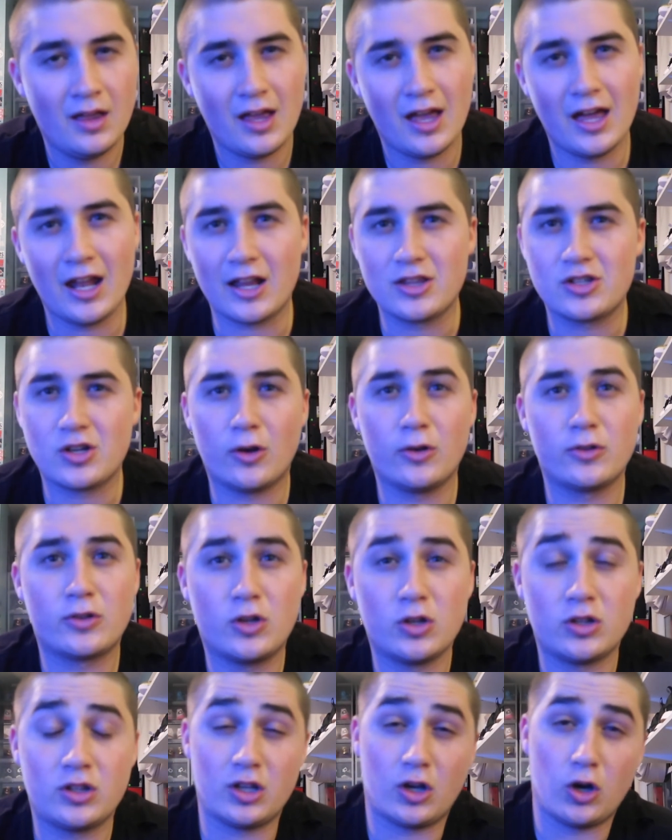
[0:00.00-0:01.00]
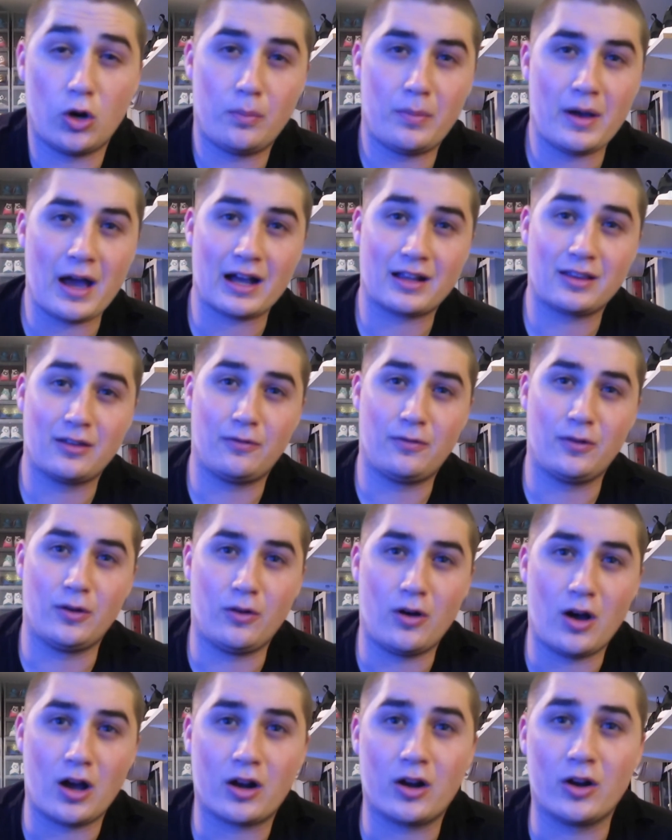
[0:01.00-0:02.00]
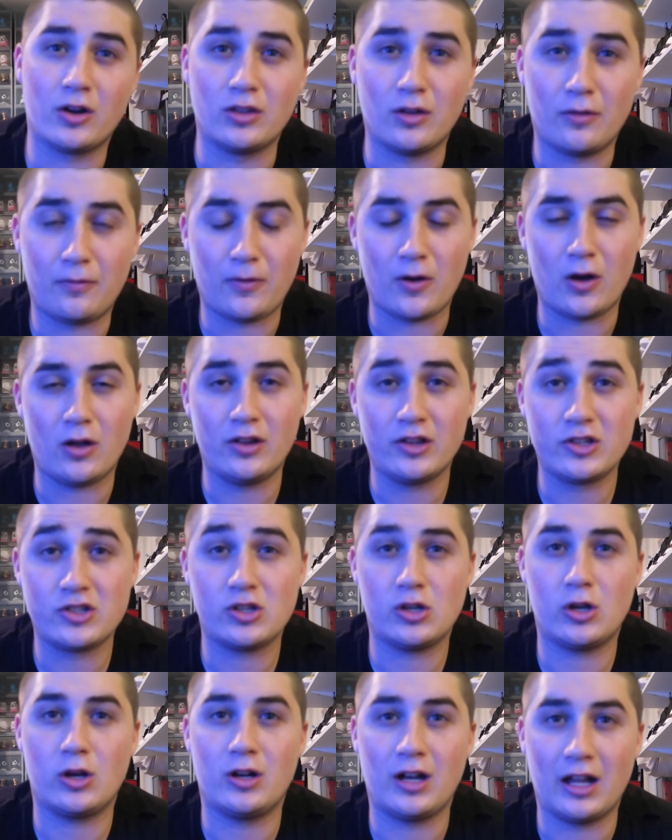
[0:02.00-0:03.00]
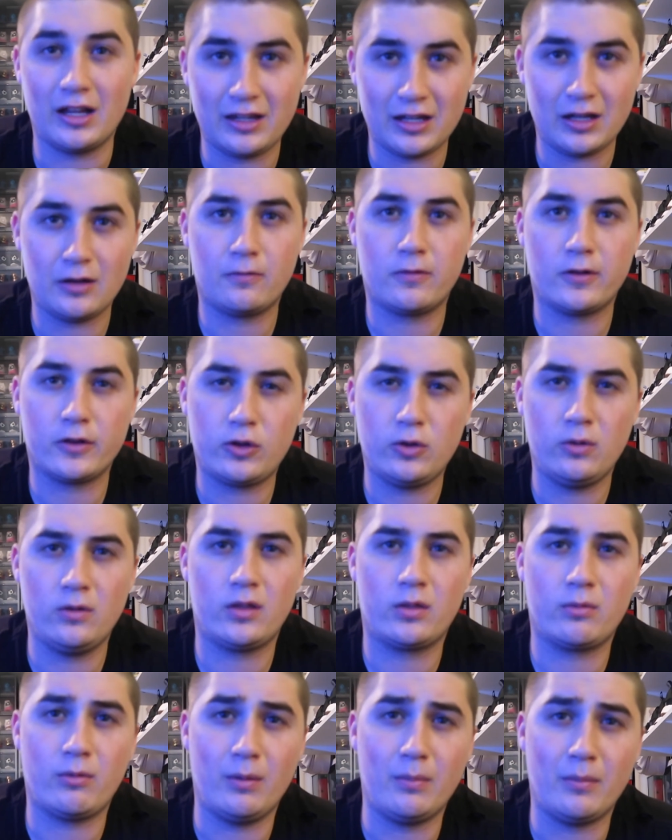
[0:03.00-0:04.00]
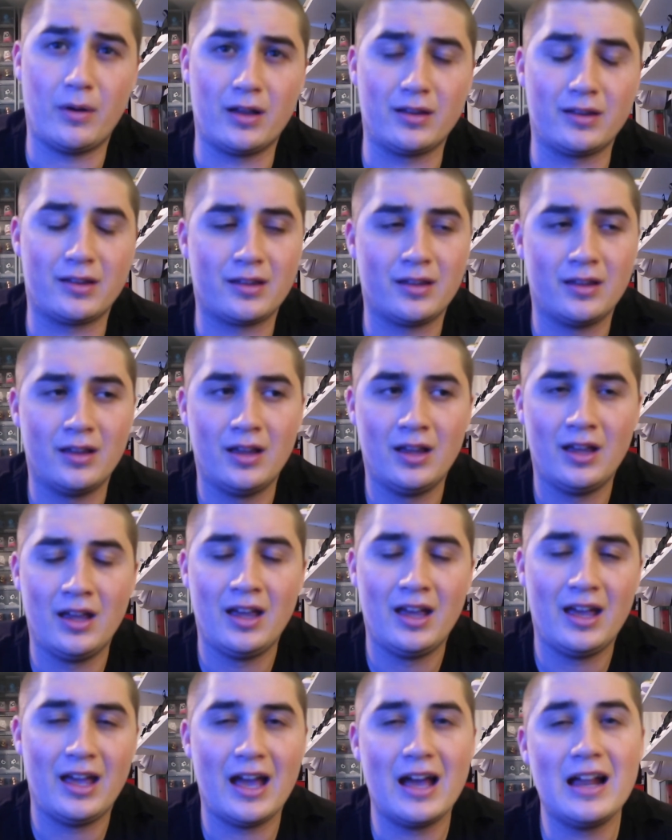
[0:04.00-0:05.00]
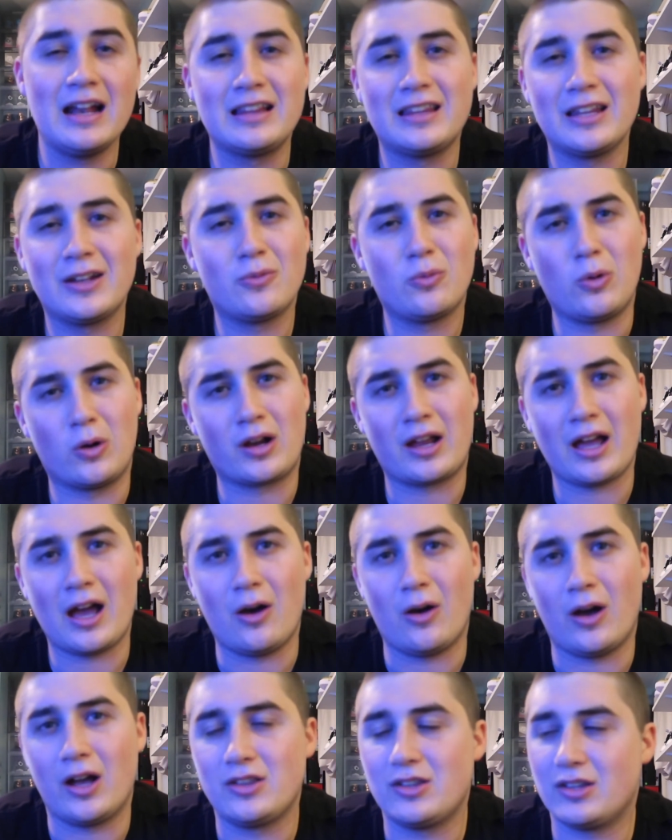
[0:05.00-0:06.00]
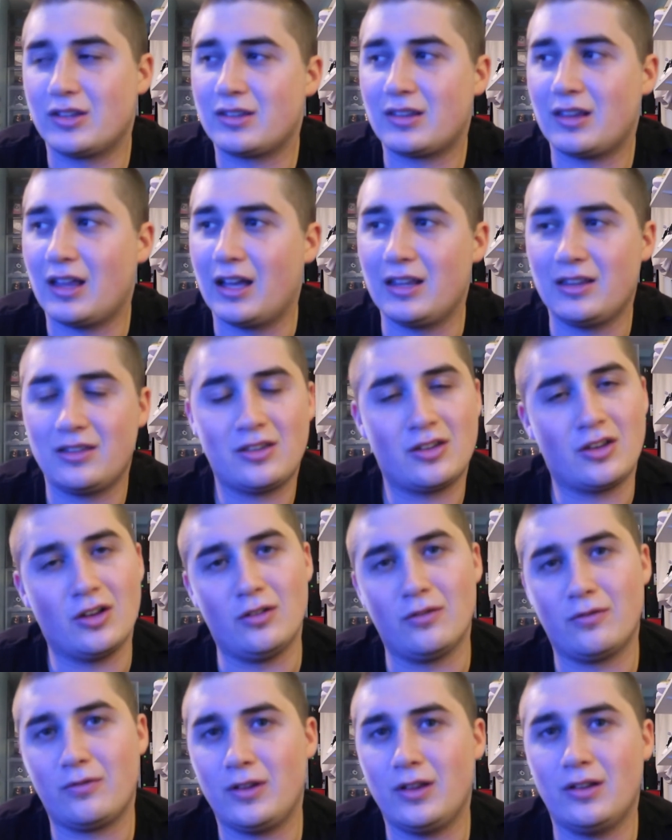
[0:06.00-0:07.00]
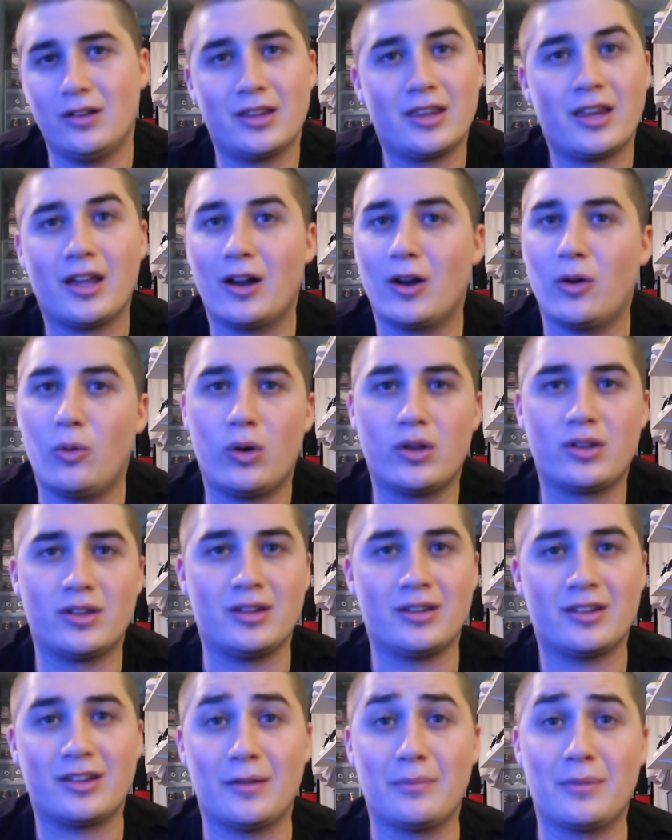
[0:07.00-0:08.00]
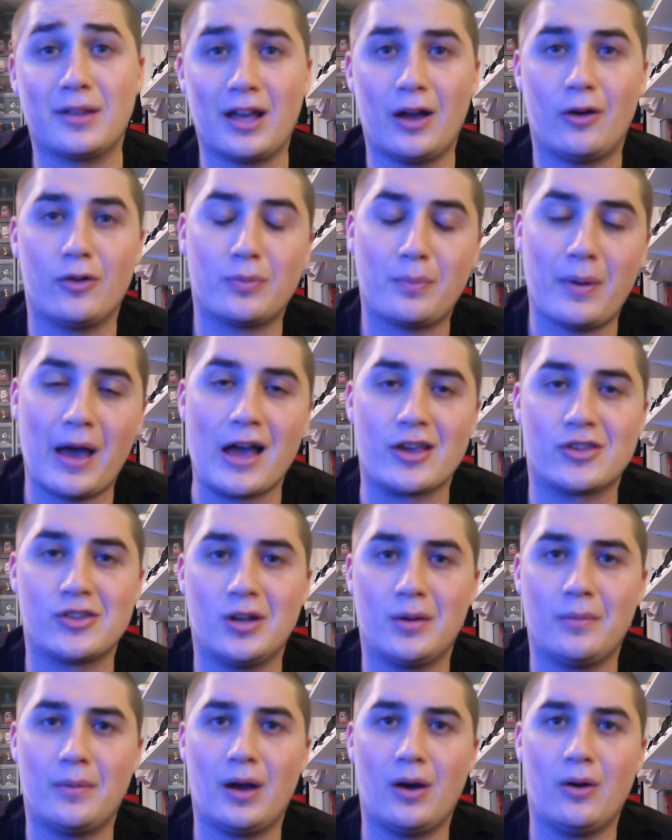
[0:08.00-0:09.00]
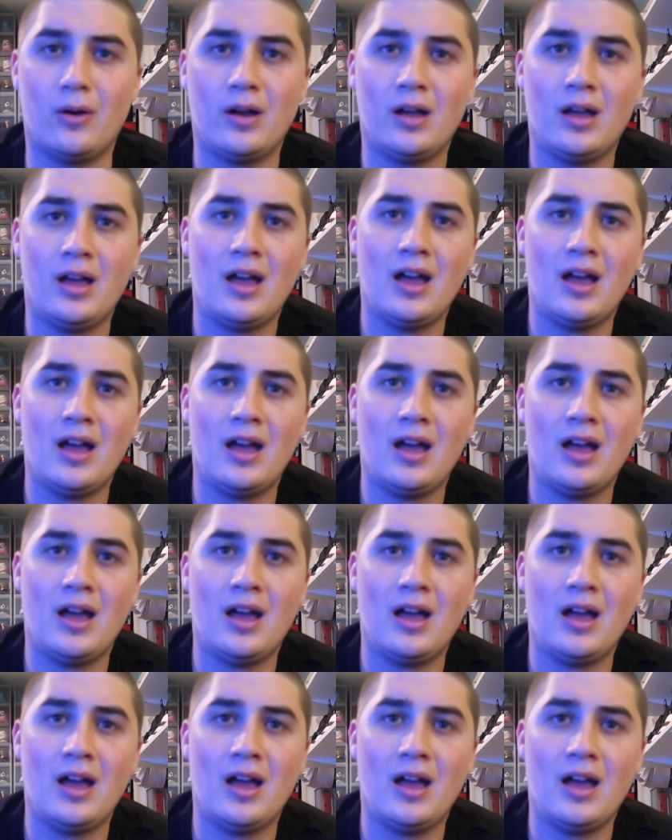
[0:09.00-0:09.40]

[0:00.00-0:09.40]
And I chose to go back to Foot Locker in the fall this year, and I did for 2 to 3 months, and it didn't work out. I couldn't feel it there. It wasn't something I was passionate about.